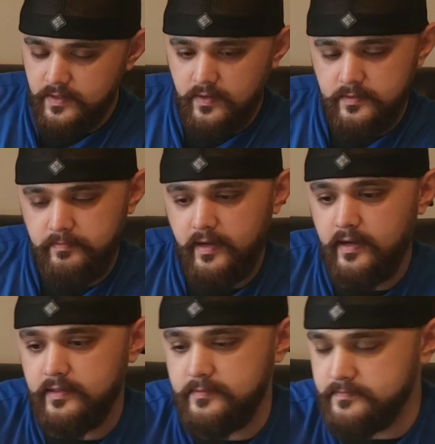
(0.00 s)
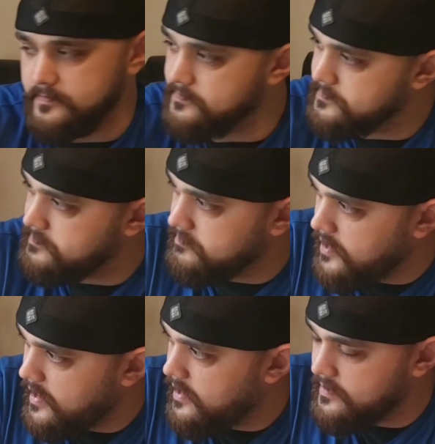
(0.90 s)
On the palate,
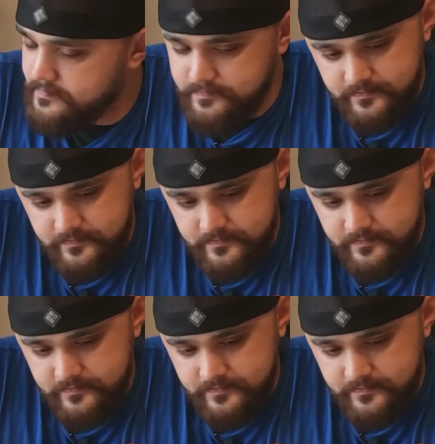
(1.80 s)
man,